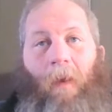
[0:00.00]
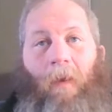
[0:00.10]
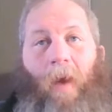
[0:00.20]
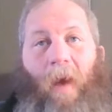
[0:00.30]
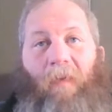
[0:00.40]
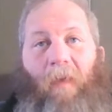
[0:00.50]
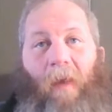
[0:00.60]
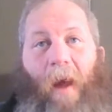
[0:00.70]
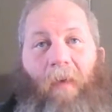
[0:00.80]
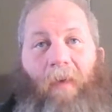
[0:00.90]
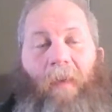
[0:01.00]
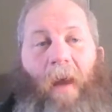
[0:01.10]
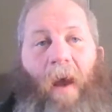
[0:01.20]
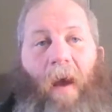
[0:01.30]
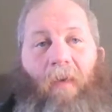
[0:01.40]
you have to allow them to
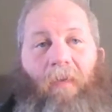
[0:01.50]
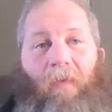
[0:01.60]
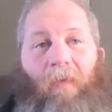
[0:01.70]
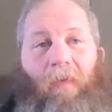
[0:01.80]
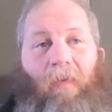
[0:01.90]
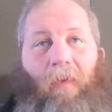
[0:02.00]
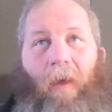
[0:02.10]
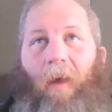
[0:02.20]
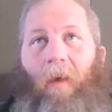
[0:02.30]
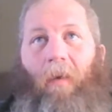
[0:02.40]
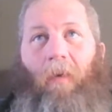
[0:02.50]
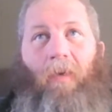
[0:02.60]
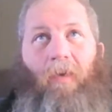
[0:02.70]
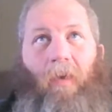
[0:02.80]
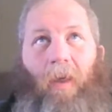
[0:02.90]
have 3
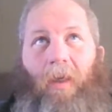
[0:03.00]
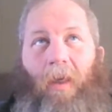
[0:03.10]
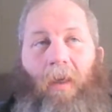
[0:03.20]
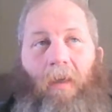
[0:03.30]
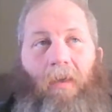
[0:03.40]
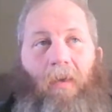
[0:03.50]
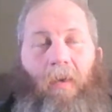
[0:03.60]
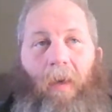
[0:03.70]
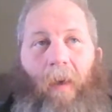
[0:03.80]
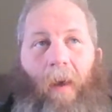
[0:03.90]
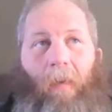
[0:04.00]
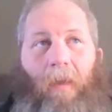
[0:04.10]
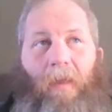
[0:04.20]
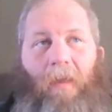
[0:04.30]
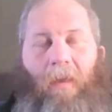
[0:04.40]
goats, 20 chickens, 20
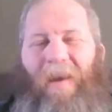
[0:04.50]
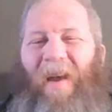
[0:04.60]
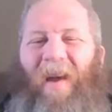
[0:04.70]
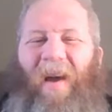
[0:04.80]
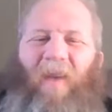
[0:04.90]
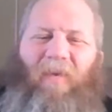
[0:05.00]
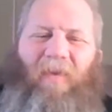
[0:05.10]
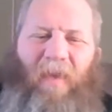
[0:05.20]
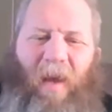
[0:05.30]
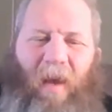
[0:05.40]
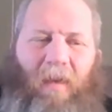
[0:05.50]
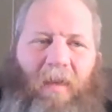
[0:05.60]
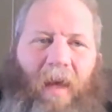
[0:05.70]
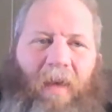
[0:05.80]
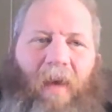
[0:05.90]
rabbits, and other things
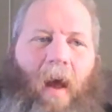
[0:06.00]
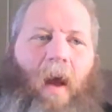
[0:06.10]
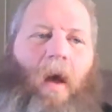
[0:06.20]
like that.